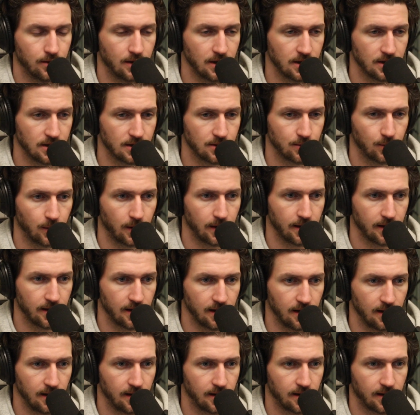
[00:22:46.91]
this is what
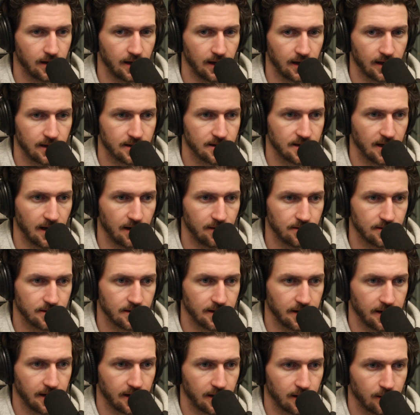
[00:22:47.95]
the kick sounds
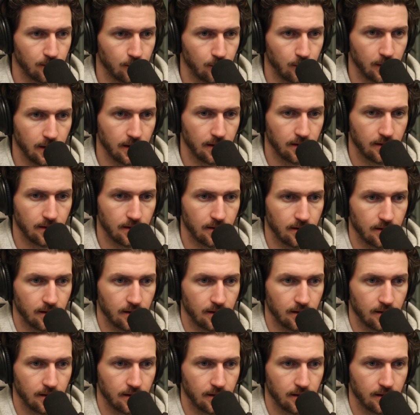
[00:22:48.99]
like with